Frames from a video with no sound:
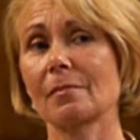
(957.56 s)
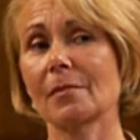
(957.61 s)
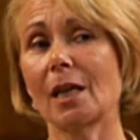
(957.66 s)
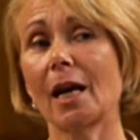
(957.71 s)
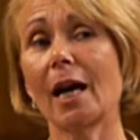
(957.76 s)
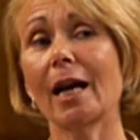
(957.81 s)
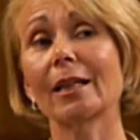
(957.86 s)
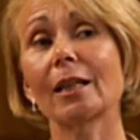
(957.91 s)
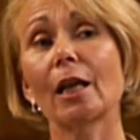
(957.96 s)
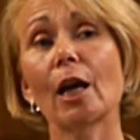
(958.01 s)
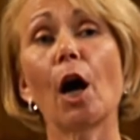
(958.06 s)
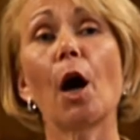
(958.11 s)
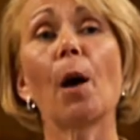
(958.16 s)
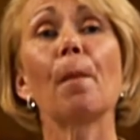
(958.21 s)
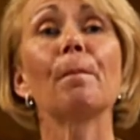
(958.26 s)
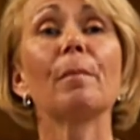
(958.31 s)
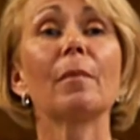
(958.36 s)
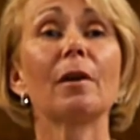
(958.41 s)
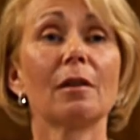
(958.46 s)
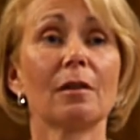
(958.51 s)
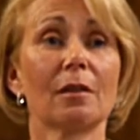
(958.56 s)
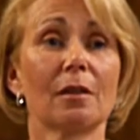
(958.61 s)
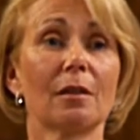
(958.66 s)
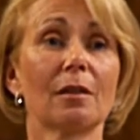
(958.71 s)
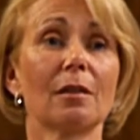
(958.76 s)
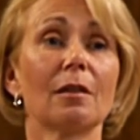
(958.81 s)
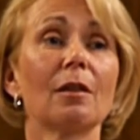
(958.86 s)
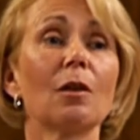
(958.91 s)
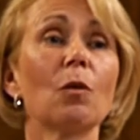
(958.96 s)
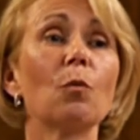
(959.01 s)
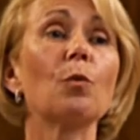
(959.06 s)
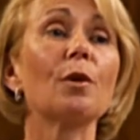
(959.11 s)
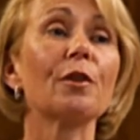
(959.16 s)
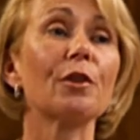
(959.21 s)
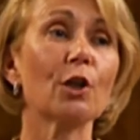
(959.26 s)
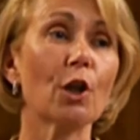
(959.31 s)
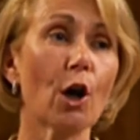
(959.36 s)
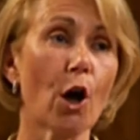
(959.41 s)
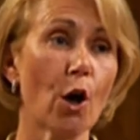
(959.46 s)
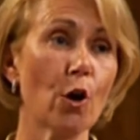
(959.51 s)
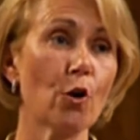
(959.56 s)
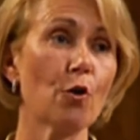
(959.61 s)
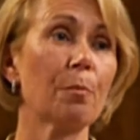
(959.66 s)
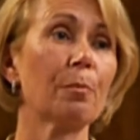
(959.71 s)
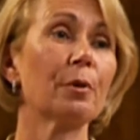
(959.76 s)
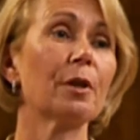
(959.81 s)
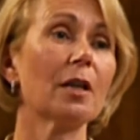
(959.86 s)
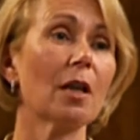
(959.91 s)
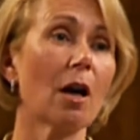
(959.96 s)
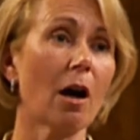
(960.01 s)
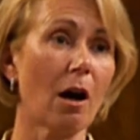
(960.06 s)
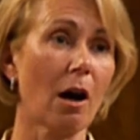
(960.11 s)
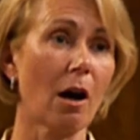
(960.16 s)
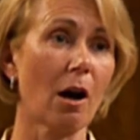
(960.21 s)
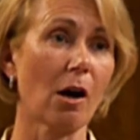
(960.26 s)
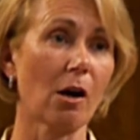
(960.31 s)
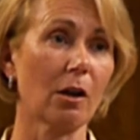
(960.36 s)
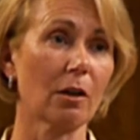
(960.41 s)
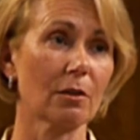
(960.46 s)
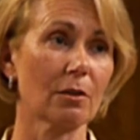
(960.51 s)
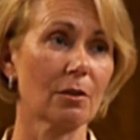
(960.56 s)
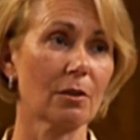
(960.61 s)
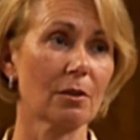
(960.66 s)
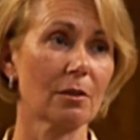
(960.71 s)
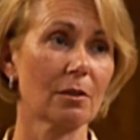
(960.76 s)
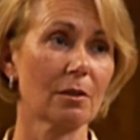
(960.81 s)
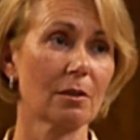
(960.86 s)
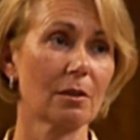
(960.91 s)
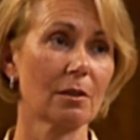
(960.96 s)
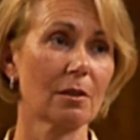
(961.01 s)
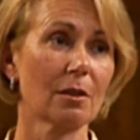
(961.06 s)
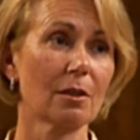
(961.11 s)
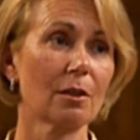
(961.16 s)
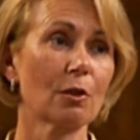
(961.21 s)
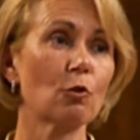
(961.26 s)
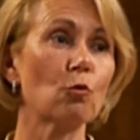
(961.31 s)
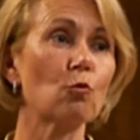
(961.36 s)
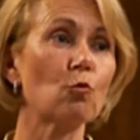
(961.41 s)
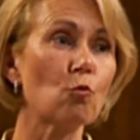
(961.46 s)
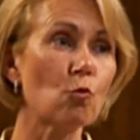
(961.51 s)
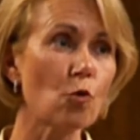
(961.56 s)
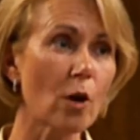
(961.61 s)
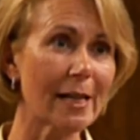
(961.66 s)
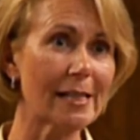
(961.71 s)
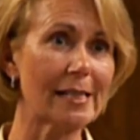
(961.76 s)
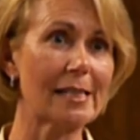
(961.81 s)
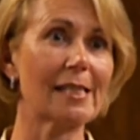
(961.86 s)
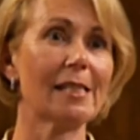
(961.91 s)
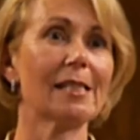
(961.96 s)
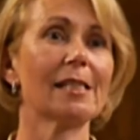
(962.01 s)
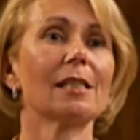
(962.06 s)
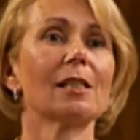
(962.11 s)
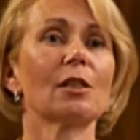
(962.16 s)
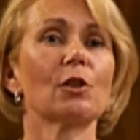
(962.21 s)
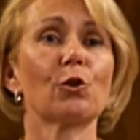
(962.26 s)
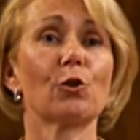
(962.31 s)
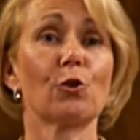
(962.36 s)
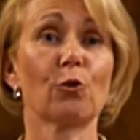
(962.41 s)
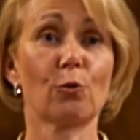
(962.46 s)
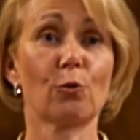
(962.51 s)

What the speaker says: And come with an open heart, ready to